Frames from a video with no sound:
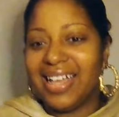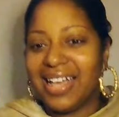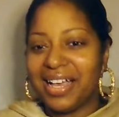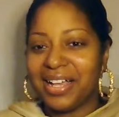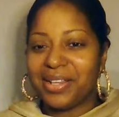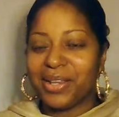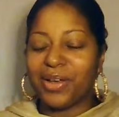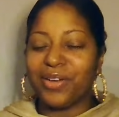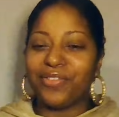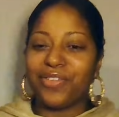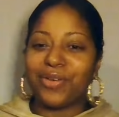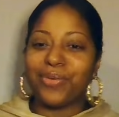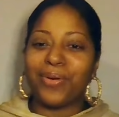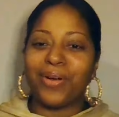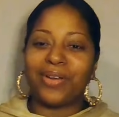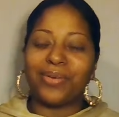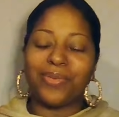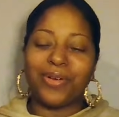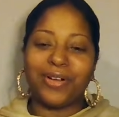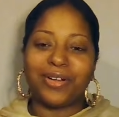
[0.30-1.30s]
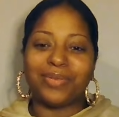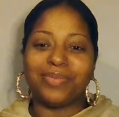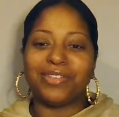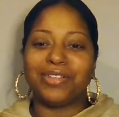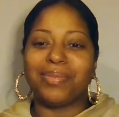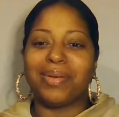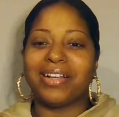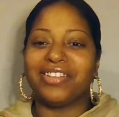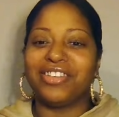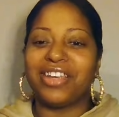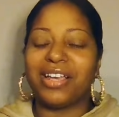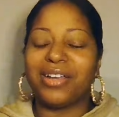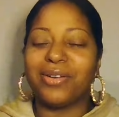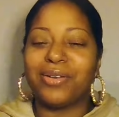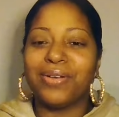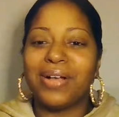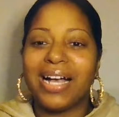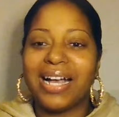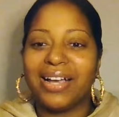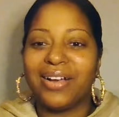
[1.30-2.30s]
Hello everyone, welcome to my
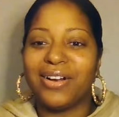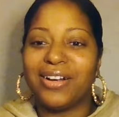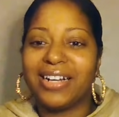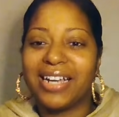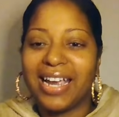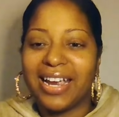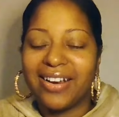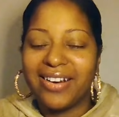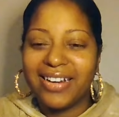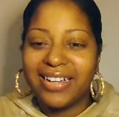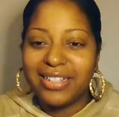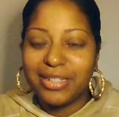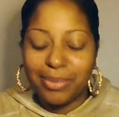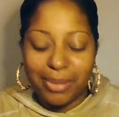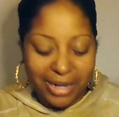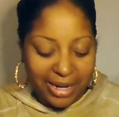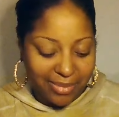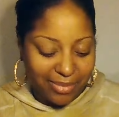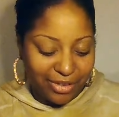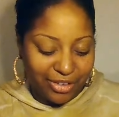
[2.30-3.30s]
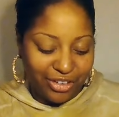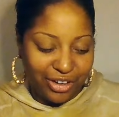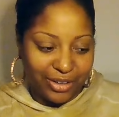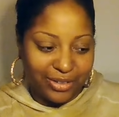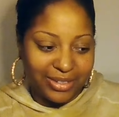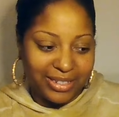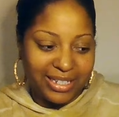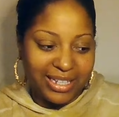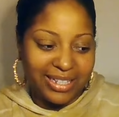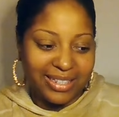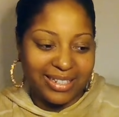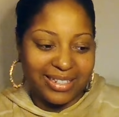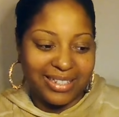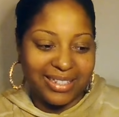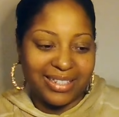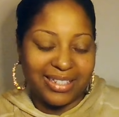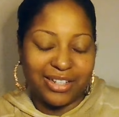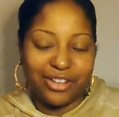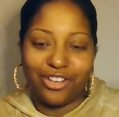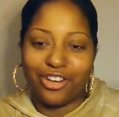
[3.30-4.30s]
channel, I Heart Aries. My name is Chelsea and this
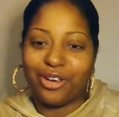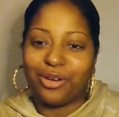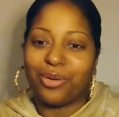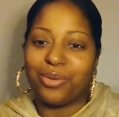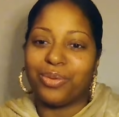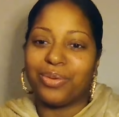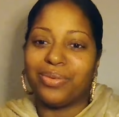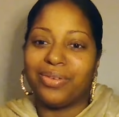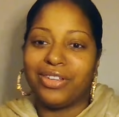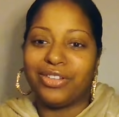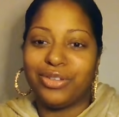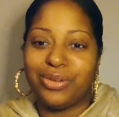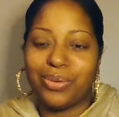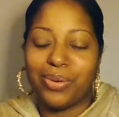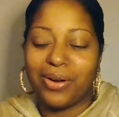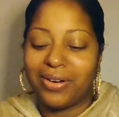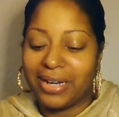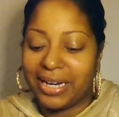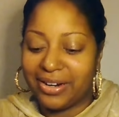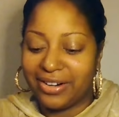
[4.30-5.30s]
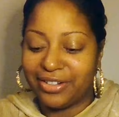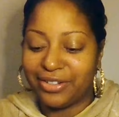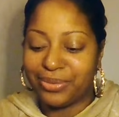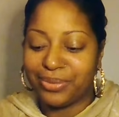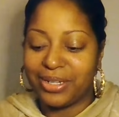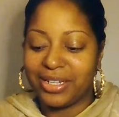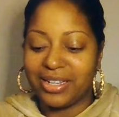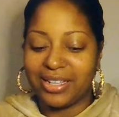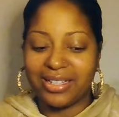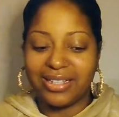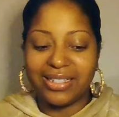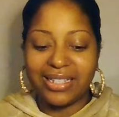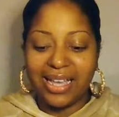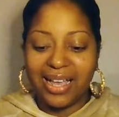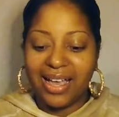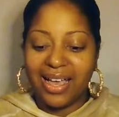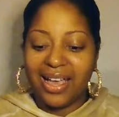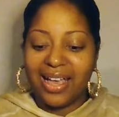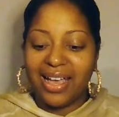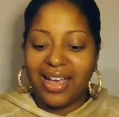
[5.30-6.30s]
is the channel where we do all Aries readings.
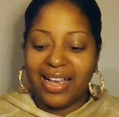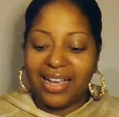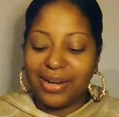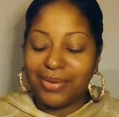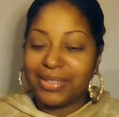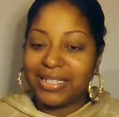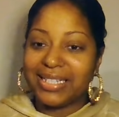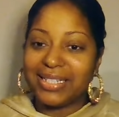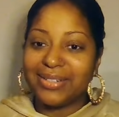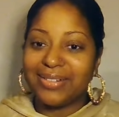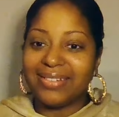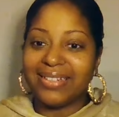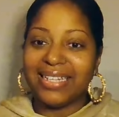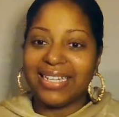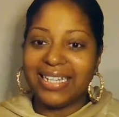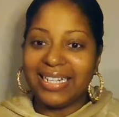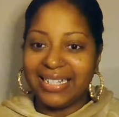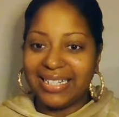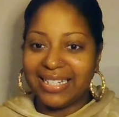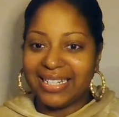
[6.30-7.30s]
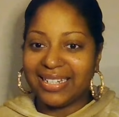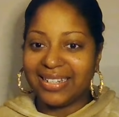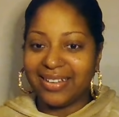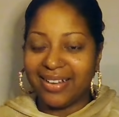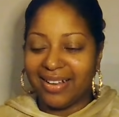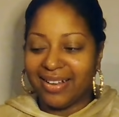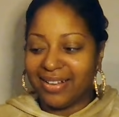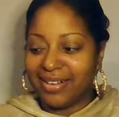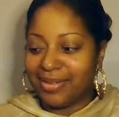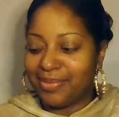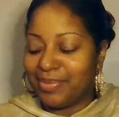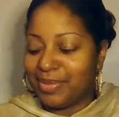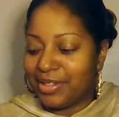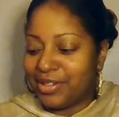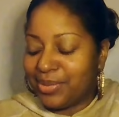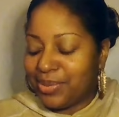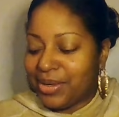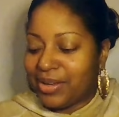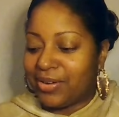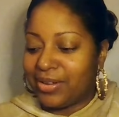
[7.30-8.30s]
And it was a little late um,
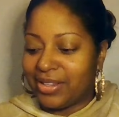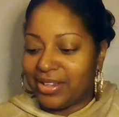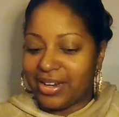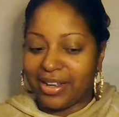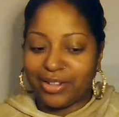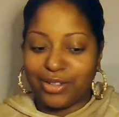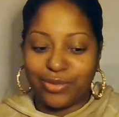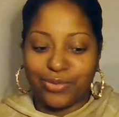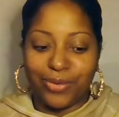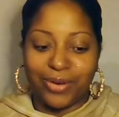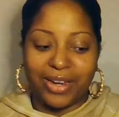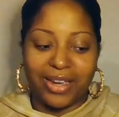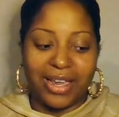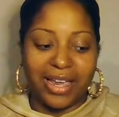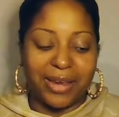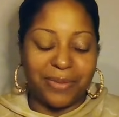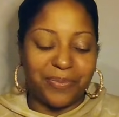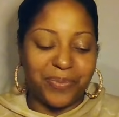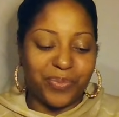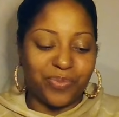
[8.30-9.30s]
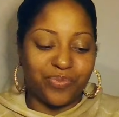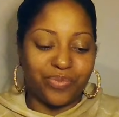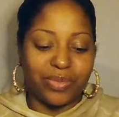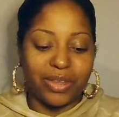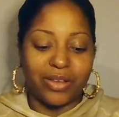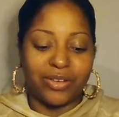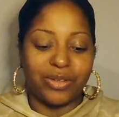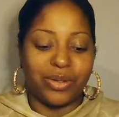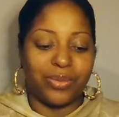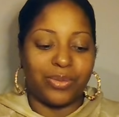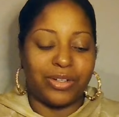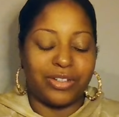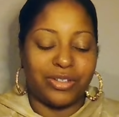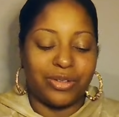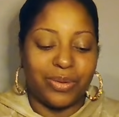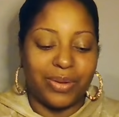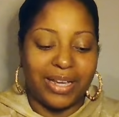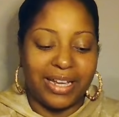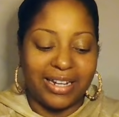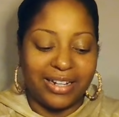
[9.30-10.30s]
this week on the next 48, so I wanted to
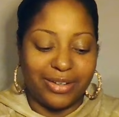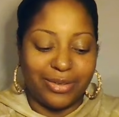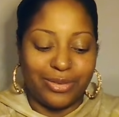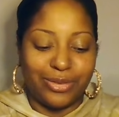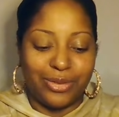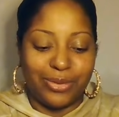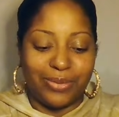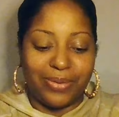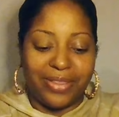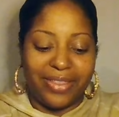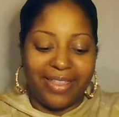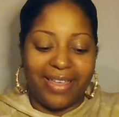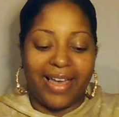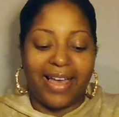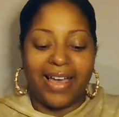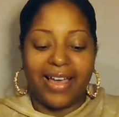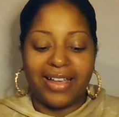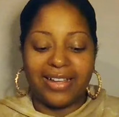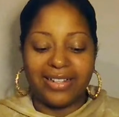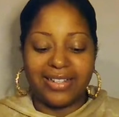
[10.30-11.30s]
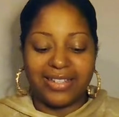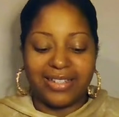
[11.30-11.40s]
go ahead and do that